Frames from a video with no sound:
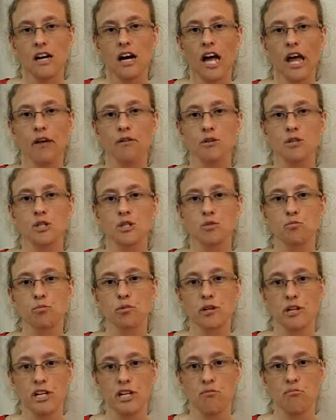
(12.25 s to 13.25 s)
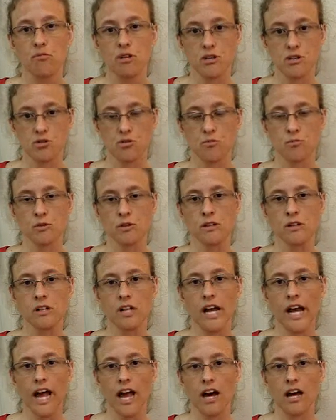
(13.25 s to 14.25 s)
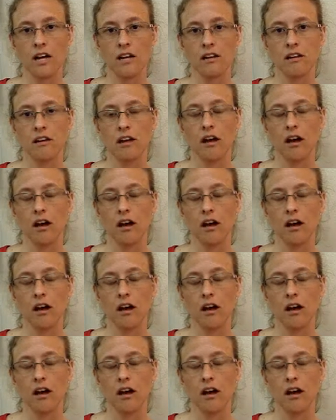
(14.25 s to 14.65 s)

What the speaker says: I was pretty miserable. I had